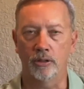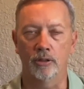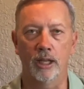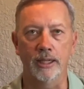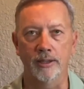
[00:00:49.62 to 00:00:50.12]

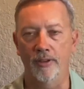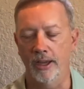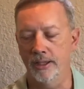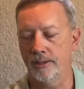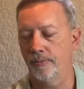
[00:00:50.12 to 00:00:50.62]
light
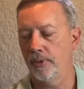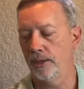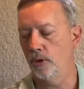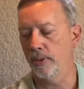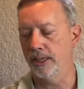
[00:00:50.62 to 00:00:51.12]
device.
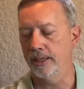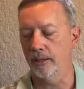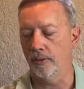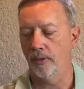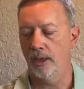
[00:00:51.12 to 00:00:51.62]
No big
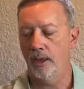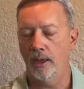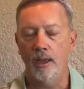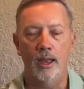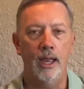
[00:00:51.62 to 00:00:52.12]
deal.
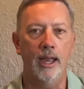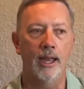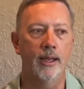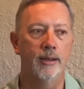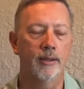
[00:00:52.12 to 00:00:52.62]

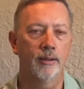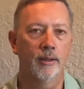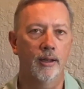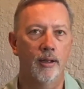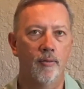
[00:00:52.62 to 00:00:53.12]
And
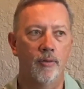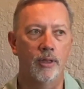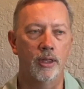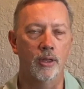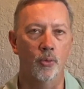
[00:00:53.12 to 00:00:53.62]

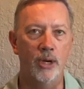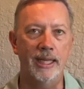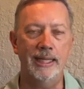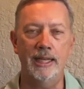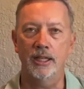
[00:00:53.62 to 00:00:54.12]
the
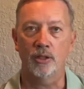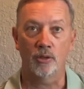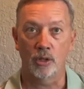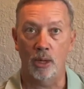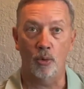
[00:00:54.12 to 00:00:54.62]
reason is
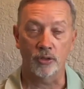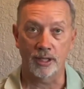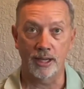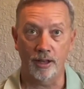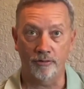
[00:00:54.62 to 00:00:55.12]
they won't
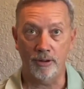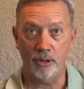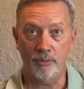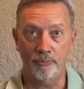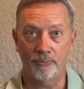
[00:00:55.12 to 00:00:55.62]
steal it from
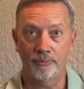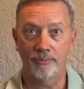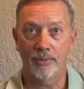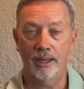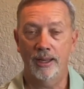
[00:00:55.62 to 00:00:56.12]
you.
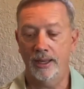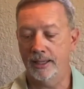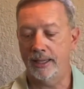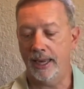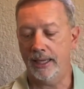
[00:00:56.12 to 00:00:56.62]
The
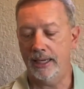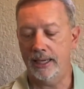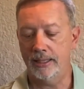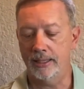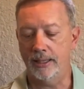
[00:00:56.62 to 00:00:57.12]
second
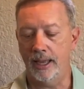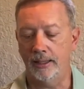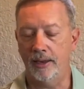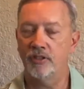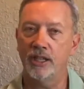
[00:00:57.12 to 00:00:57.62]
is that
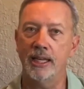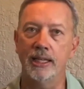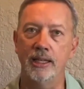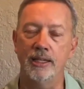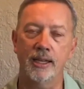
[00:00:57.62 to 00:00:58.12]
they've
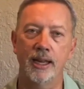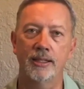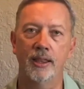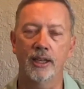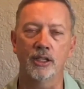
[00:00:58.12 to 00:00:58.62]
seen these kinds
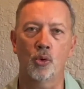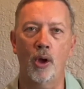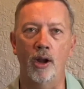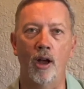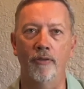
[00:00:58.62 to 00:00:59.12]
of things
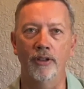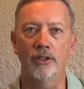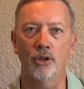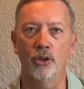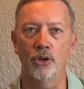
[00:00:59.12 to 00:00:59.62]
quite often,
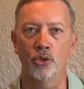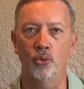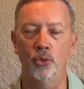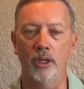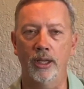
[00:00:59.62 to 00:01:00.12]
so there's
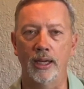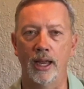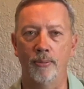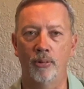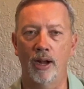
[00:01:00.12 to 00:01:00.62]
really
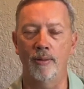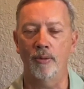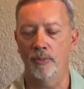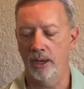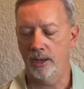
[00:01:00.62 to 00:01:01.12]
not a
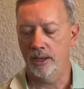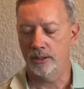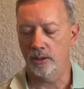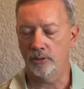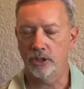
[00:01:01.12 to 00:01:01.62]
problem.
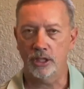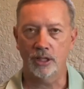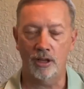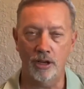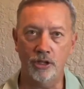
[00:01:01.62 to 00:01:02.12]
So just as
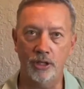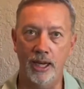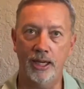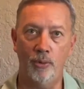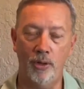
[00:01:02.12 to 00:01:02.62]
long as you
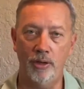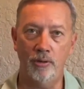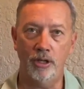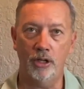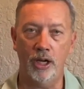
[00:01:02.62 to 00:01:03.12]
take it with you
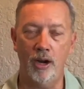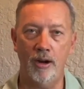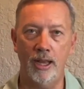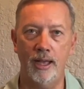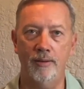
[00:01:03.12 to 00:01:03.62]
in your
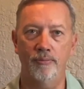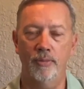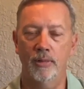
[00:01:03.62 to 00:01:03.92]
carry-on,